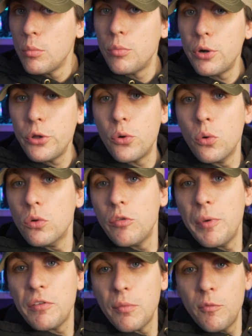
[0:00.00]
pretty cool
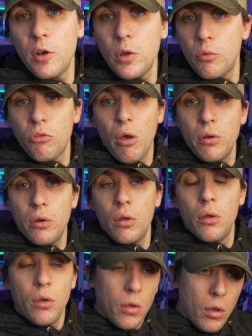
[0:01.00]
to make some videos on
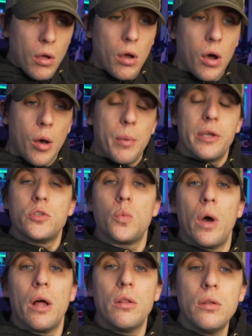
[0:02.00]
as
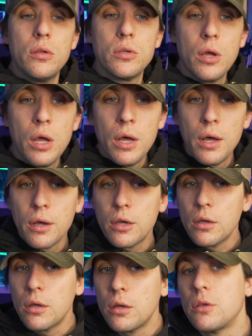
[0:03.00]
well.
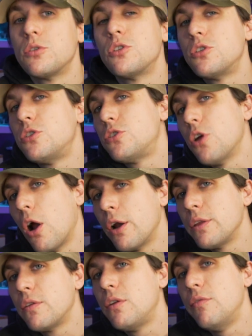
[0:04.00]

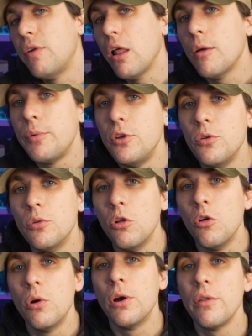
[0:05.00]
Starting to develop a new
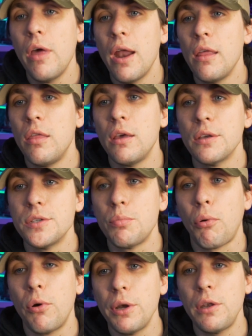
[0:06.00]
lure that I think is
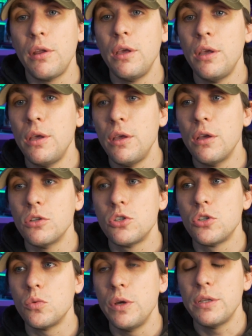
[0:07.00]
pretty
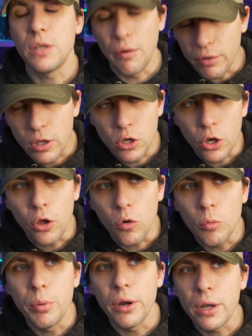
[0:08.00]
sweet. It's not really
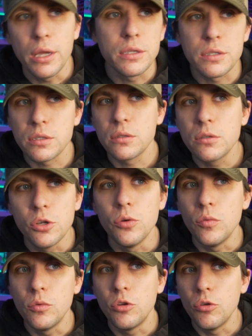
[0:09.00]
new, but it's new
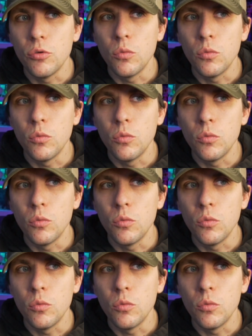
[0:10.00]
to